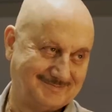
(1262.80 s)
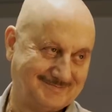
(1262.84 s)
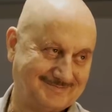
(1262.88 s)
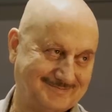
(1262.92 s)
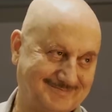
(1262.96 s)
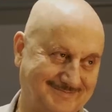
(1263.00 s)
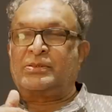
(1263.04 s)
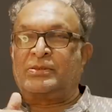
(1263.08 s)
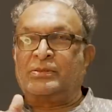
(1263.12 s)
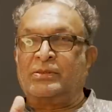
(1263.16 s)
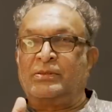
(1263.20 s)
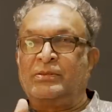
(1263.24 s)

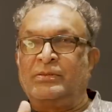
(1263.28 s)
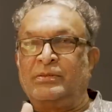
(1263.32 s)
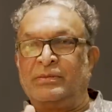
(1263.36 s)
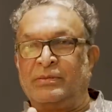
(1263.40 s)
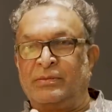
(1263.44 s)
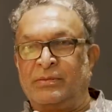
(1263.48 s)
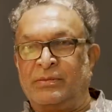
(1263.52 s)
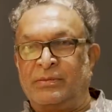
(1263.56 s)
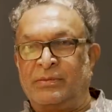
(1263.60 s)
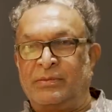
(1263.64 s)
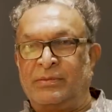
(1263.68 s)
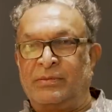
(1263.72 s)

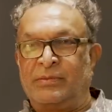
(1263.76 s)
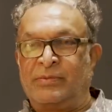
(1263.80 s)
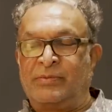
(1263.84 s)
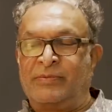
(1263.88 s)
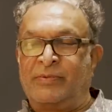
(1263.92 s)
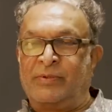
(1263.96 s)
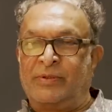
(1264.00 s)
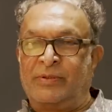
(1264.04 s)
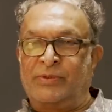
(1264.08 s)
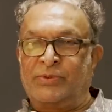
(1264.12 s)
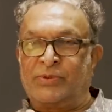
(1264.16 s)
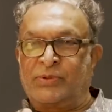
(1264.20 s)
So
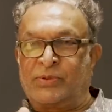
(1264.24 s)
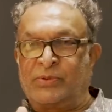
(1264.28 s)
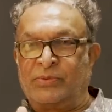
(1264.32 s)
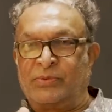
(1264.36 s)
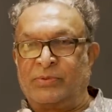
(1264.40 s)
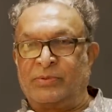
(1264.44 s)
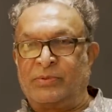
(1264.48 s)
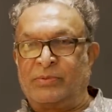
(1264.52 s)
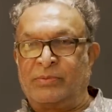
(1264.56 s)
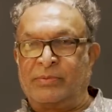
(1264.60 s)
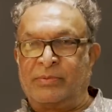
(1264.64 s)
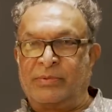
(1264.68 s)
we used to
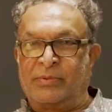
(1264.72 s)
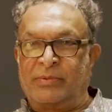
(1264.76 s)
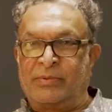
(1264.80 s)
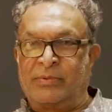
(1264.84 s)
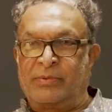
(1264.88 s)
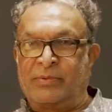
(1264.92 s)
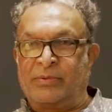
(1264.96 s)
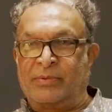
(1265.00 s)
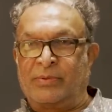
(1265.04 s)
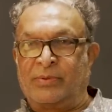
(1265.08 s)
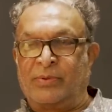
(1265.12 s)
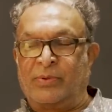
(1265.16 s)

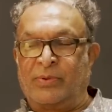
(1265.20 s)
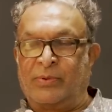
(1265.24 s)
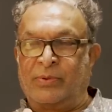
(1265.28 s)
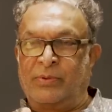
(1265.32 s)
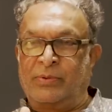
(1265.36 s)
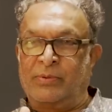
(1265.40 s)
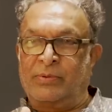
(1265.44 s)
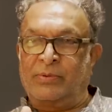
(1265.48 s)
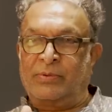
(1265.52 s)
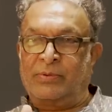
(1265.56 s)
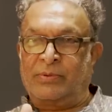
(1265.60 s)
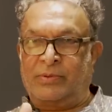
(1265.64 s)
go
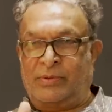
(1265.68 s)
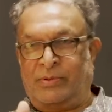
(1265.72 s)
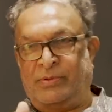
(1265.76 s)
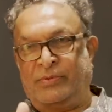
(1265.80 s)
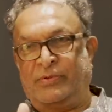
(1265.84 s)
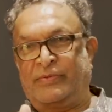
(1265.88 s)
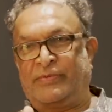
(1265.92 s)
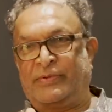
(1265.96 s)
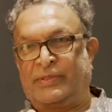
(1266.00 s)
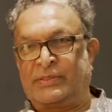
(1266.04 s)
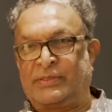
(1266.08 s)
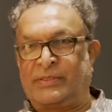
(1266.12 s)

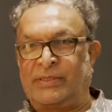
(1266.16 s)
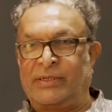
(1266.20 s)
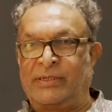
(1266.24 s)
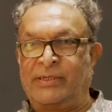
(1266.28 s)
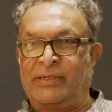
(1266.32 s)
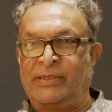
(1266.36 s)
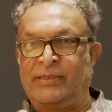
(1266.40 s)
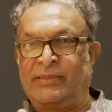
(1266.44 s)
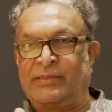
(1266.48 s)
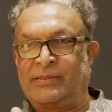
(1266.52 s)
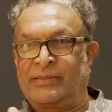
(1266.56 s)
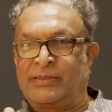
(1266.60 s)
to first
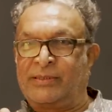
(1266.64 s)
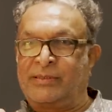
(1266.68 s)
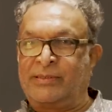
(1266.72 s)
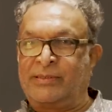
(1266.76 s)
aid a